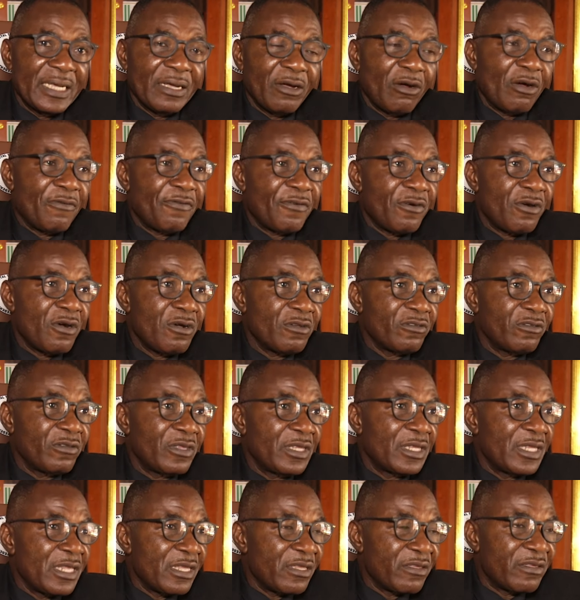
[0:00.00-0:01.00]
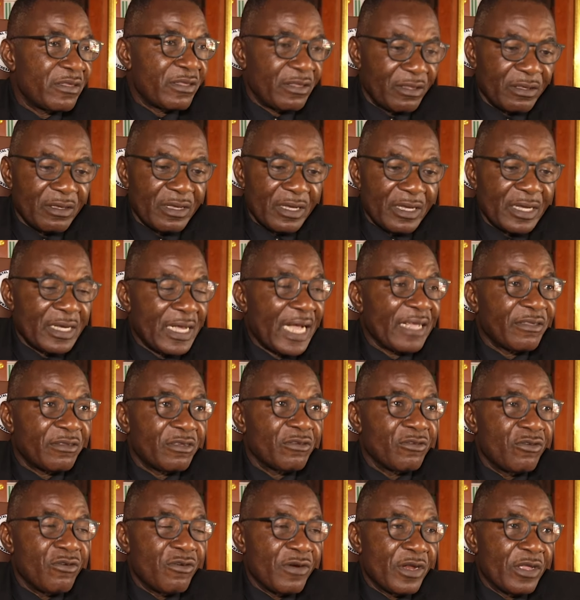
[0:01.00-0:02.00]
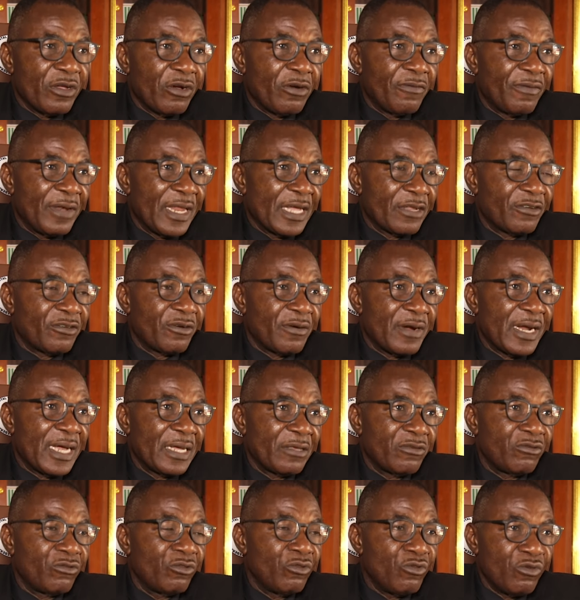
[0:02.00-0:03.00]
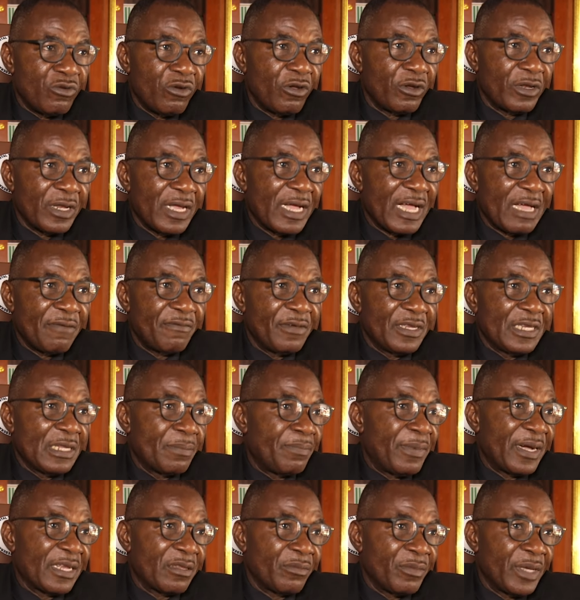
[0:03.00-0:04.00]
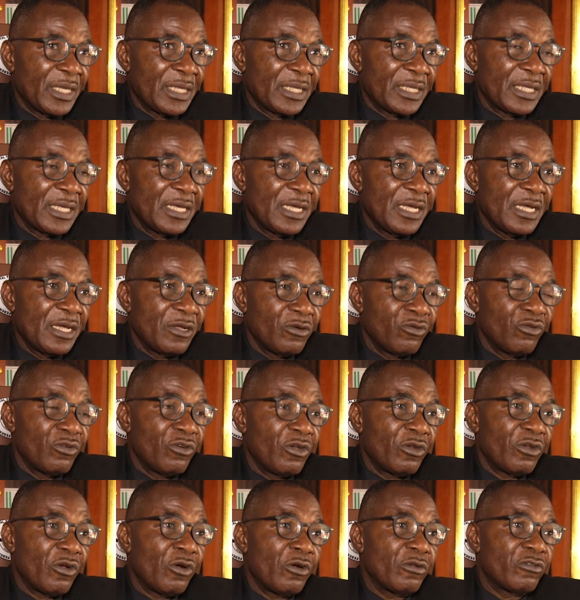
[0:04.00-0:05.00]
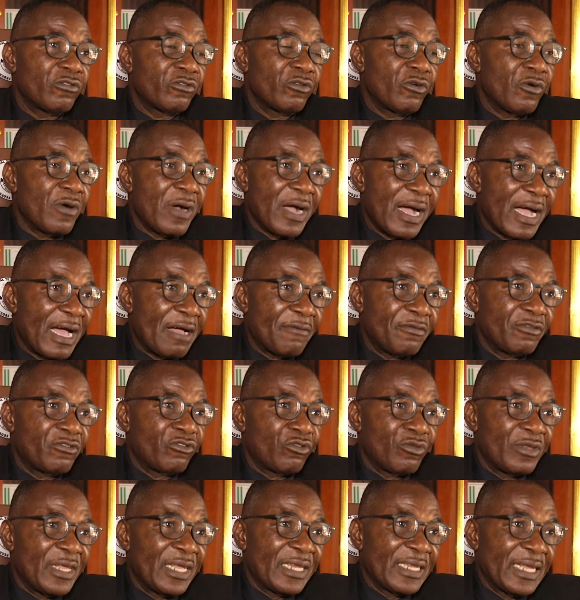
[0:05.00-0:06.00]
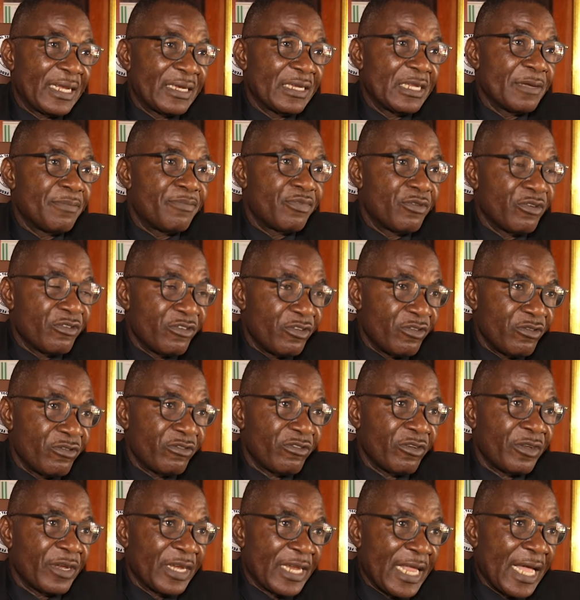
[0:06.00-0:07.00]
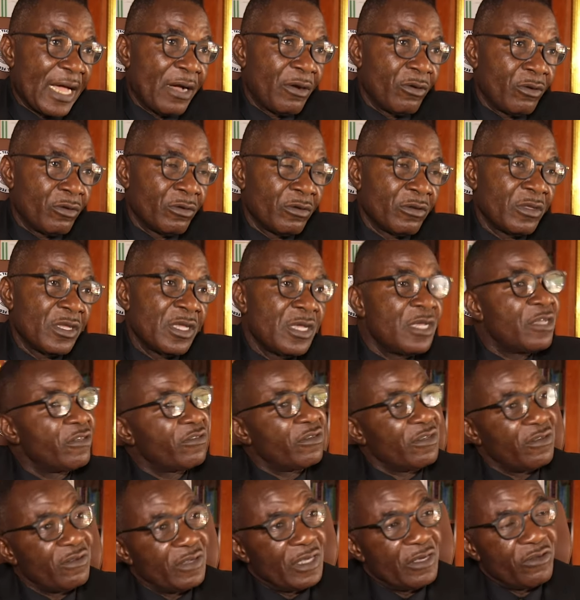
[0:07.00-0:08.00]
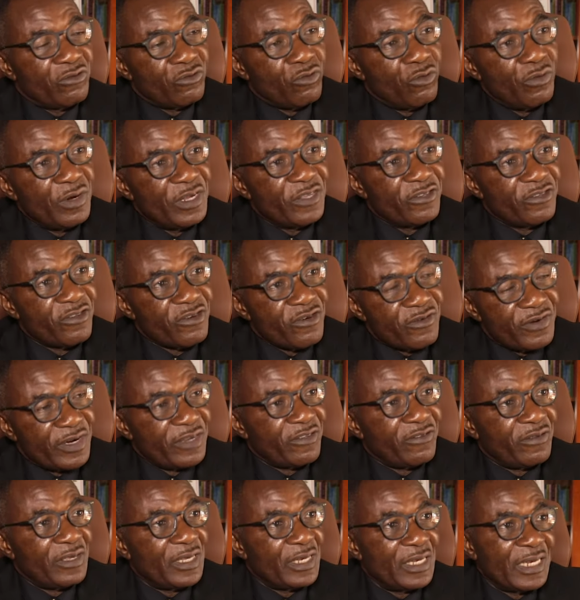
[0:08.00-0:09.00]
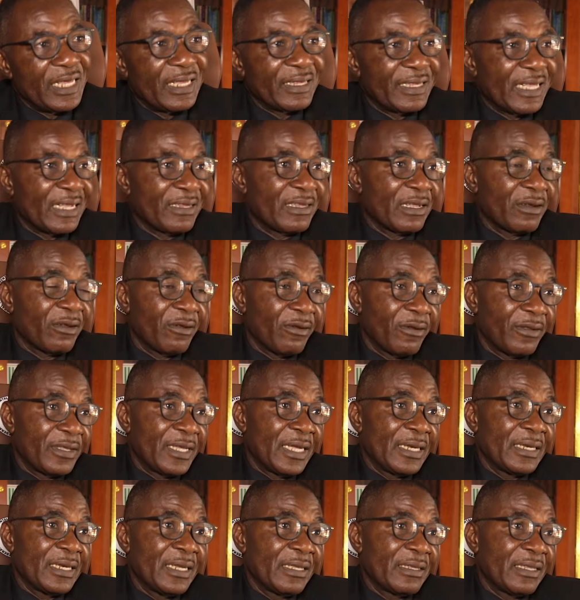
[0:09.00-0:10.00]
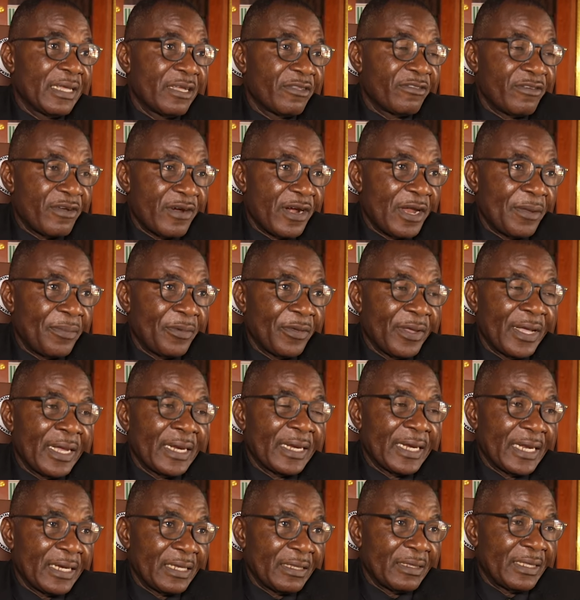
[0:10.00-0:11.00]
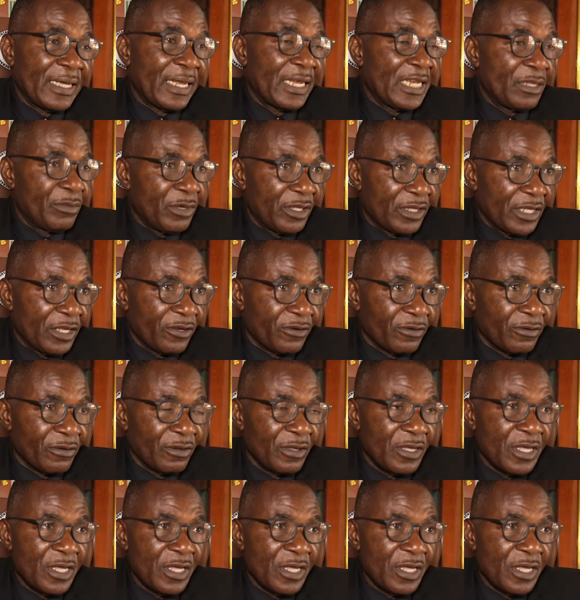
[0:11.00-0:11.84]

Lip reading: Of course, this category of lecturers do not have a department, do not also have students that they produce on their own, since the school is Christian, dental technology, and dental therapy, and that is their limitation.